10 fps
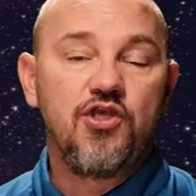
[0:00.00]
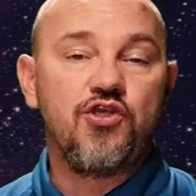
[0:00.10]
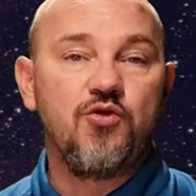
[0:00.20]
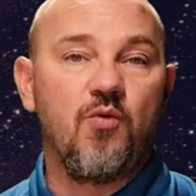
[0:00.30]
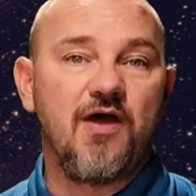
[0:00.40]

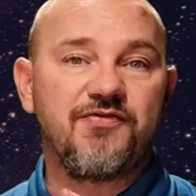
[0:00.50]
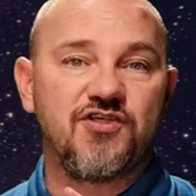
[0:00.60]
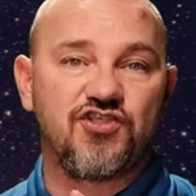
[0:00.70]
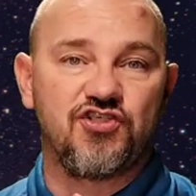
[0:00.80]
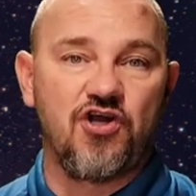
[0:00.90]
you want
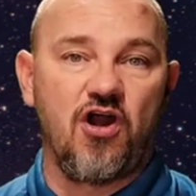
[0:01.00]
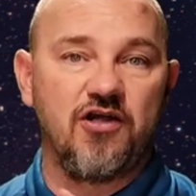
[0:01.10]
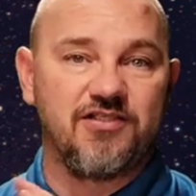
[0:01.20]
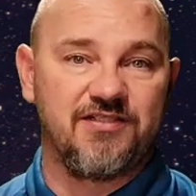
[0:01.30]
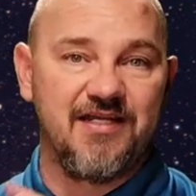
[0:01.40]
the
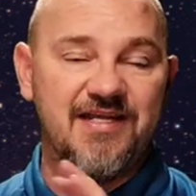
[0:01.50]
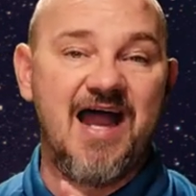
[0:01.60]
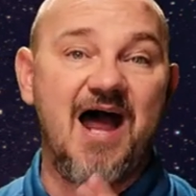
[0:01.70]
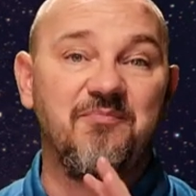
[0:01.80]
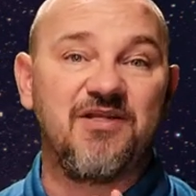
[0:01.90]
stars to
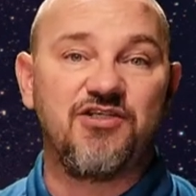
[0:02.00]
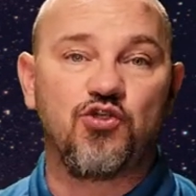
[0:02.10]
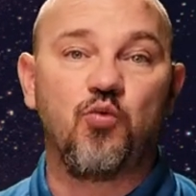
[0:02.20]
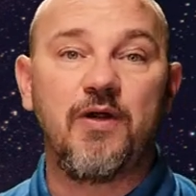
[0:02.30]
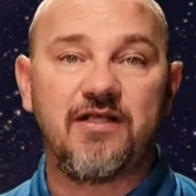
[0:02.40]
not be
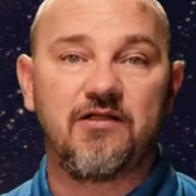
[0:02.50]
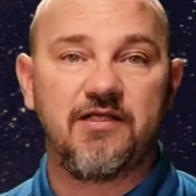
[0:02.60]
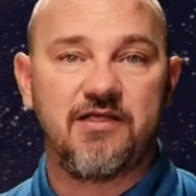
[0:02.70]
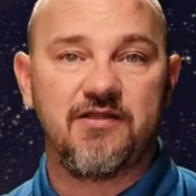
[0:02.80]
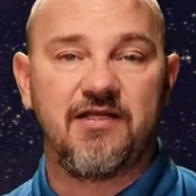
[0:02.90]

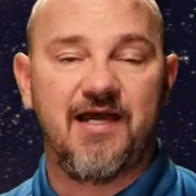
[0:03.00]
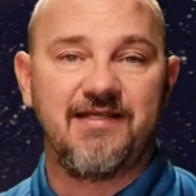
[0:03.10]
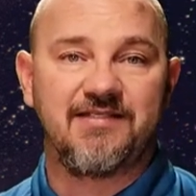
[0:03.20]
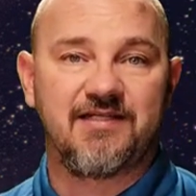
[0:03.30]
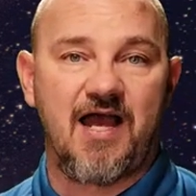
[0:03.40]
twinkling in the
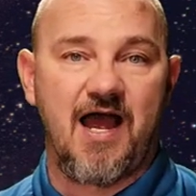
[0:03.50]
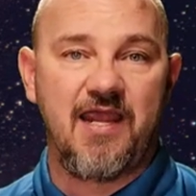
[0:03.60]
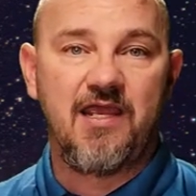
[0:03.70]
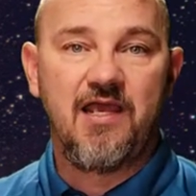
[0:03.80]
night sky.